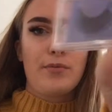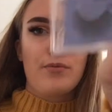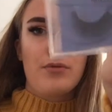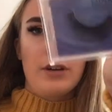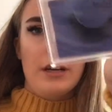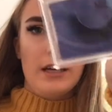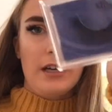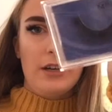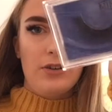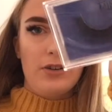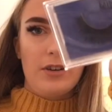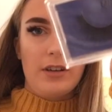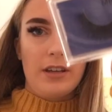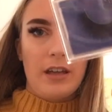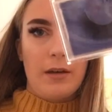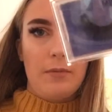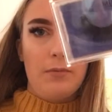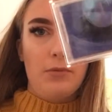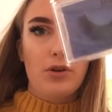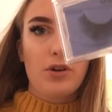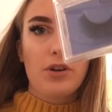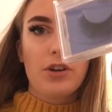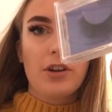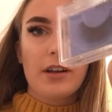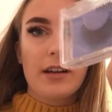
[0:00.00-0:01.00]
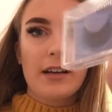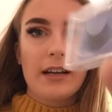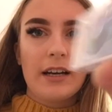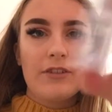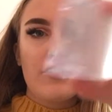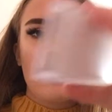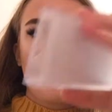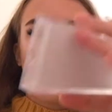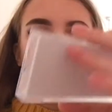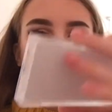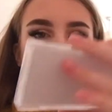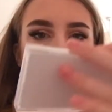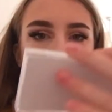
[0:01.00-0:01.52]
pretty look at them look at the
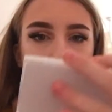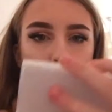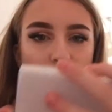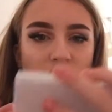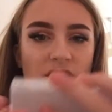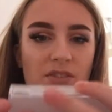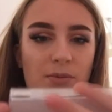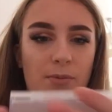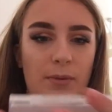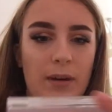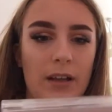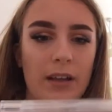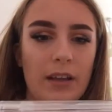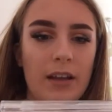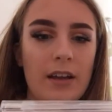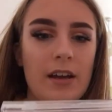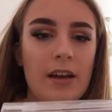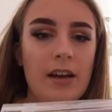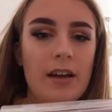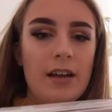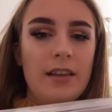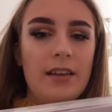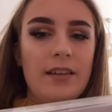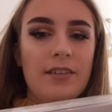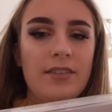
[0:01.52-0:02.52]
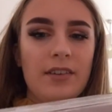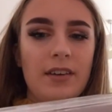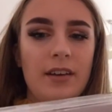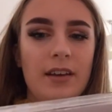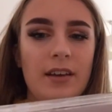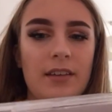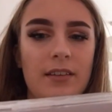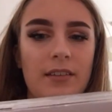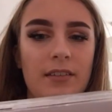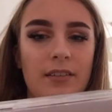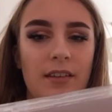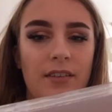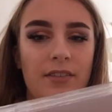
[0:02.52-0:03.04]
glittery packaging as well and these are
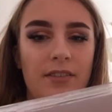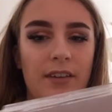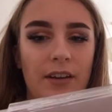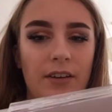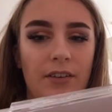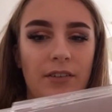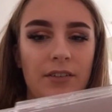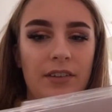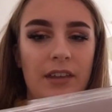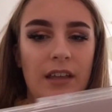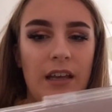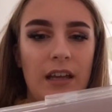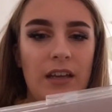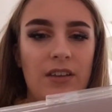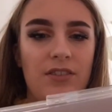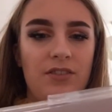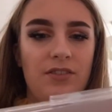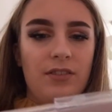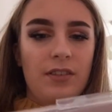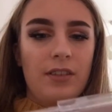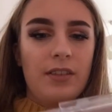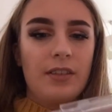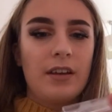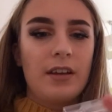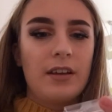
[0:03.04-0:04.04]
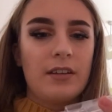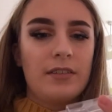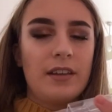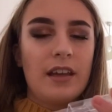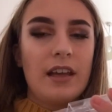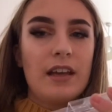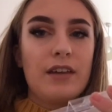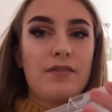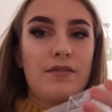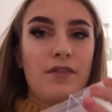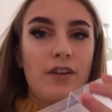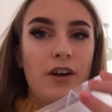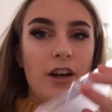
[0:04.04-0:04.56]
in the style the
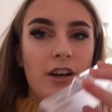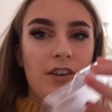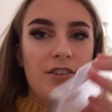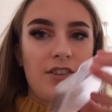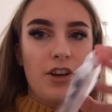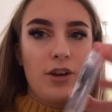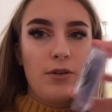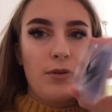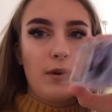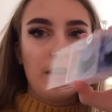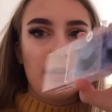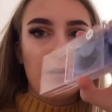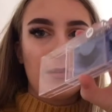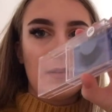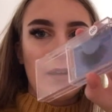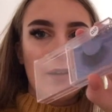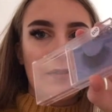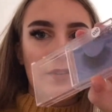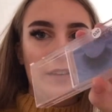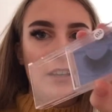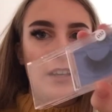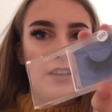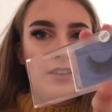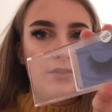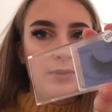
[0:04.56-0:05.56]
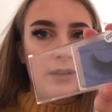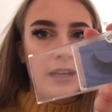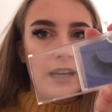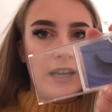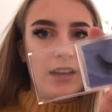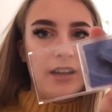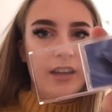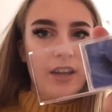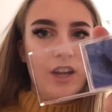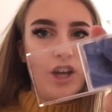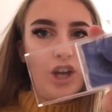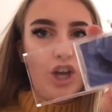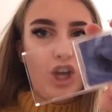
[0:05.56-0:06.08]
D32 and I think these were like
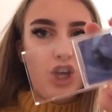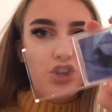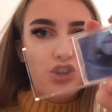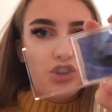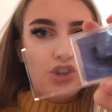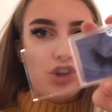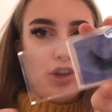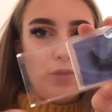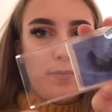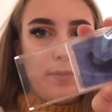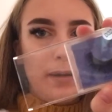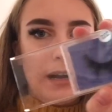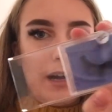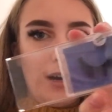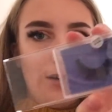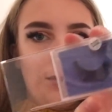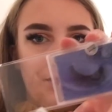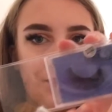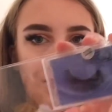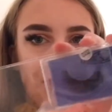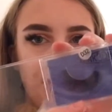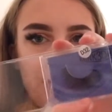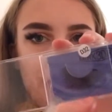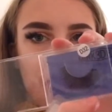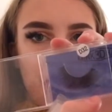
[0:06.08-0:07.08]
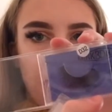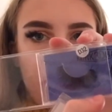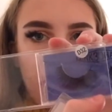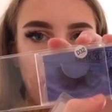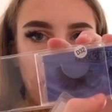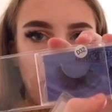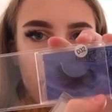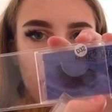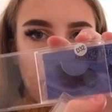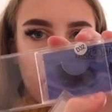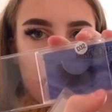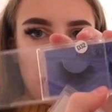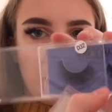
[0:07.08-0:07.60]
£2 or something
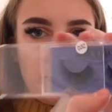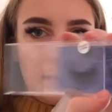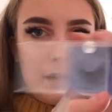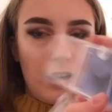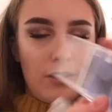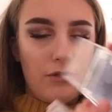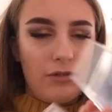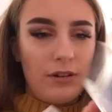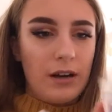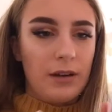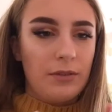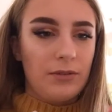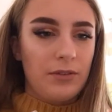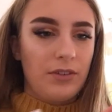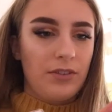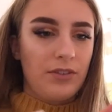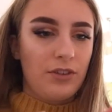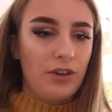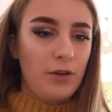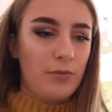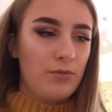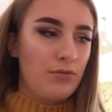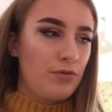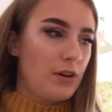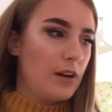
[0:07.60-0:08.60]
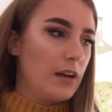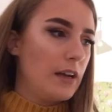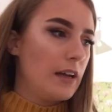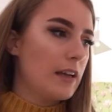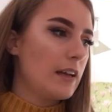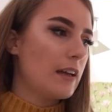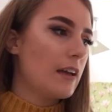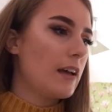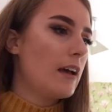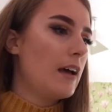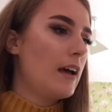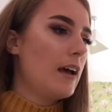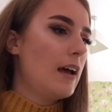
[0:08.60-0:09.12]
but look at the background, so
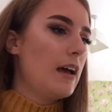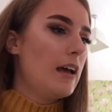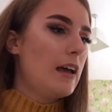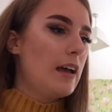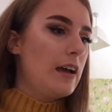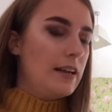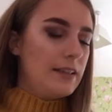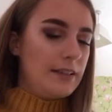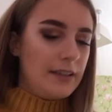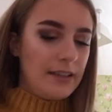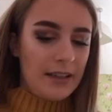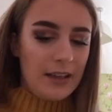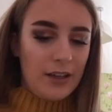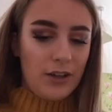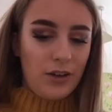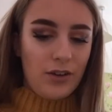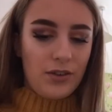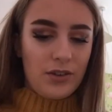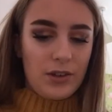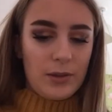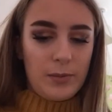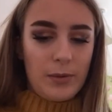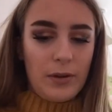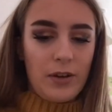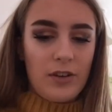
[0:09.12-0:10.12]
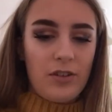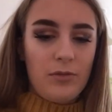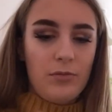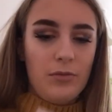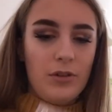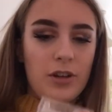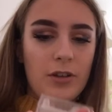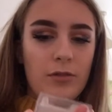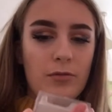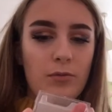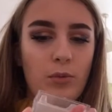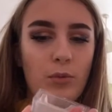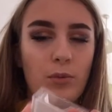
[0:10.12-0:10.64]
pretty. And then I also bought some
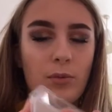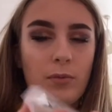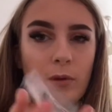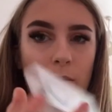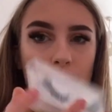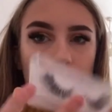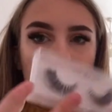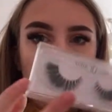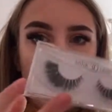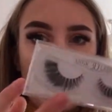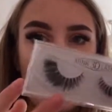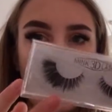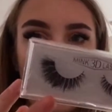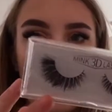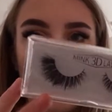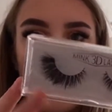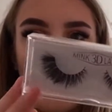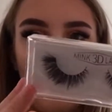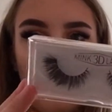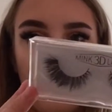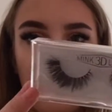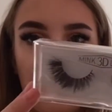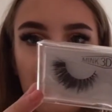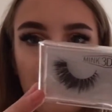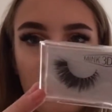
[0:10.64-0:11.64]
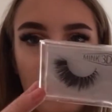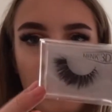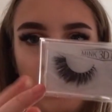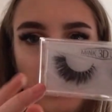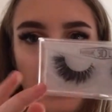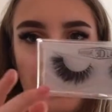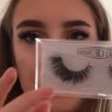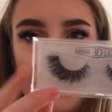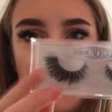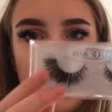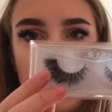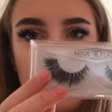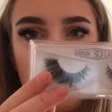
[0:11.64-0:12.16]
other mink hair ones which are
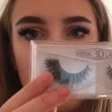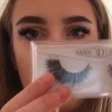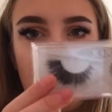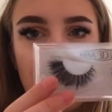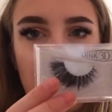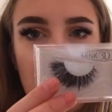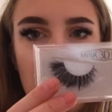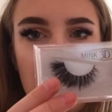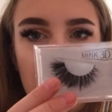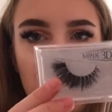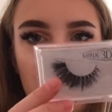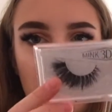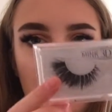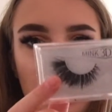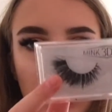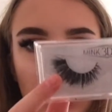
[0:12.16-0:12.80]
probably like my favourite,